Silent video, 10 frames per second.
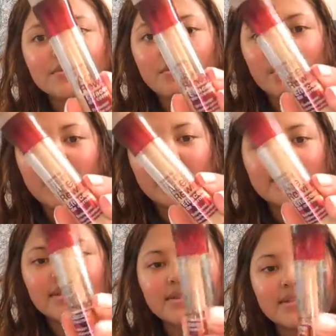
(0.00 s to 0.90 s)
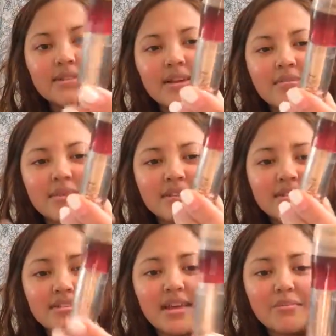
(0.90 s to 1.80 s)
Rewind. This is like my
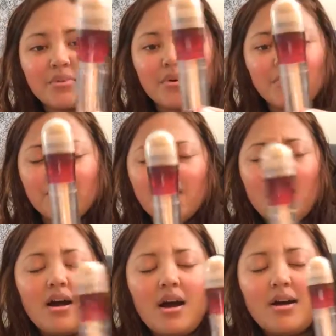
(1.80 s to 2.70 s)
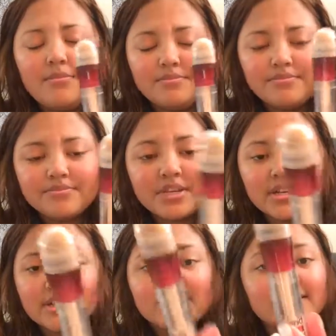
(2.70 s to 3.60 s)
staple
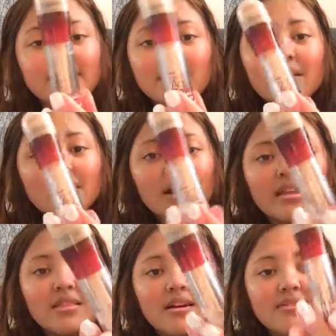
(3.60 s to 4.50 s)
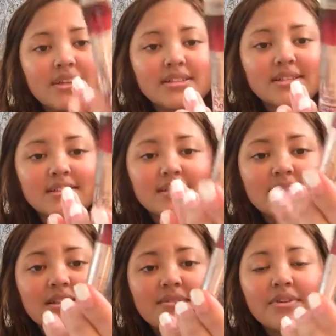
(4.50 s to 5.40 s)
concealer. I love the
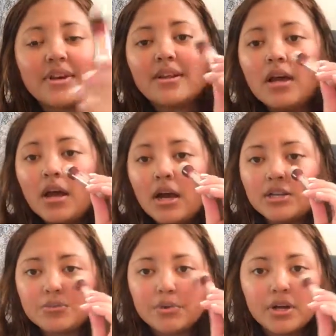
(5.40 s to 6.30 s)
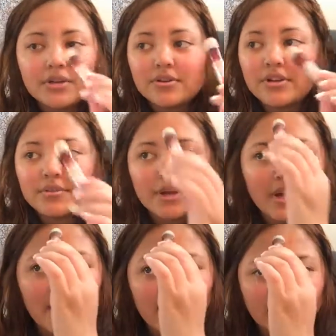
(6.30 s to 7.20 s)
consistency of it. I just put it underneath my
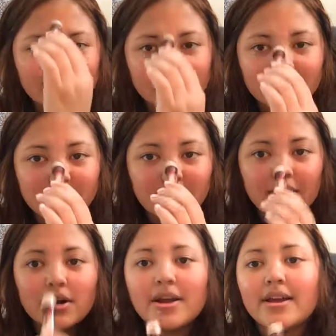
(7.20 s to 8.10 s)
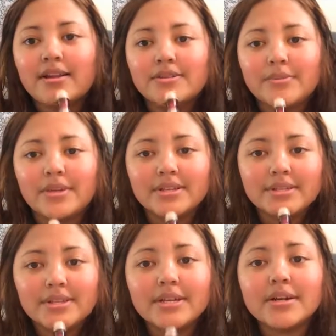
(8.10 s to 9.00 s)
eyes here and as well as
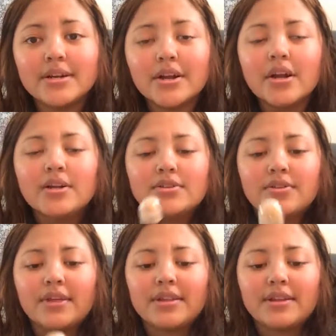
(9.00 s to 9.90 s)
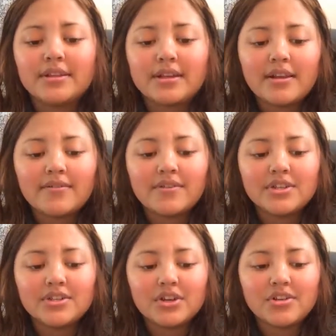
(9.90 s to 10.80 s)
here. So then it kind of
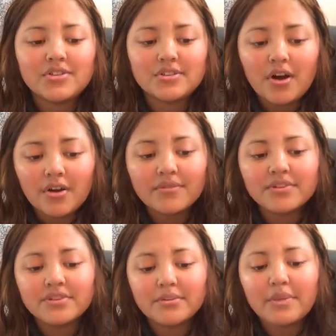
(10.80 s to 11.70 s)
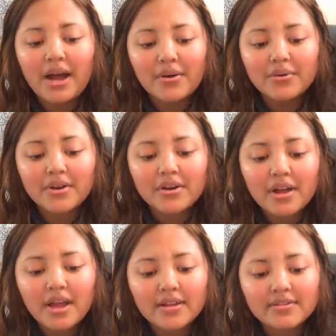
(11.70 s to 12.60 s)
finishes off into a powder,
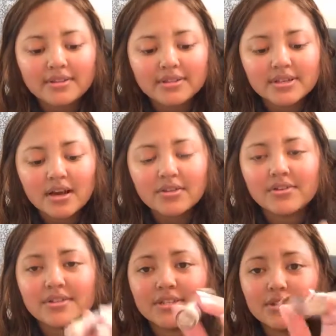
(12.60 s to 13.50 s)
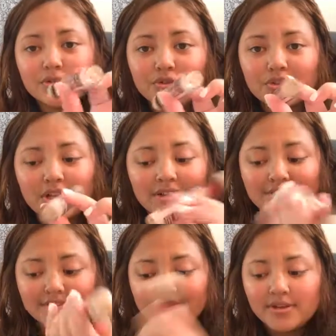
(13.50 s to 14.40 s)
and this color is in
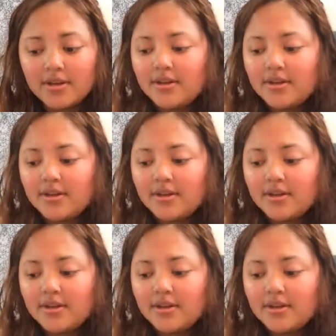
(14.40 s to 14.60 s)
Neutralizer.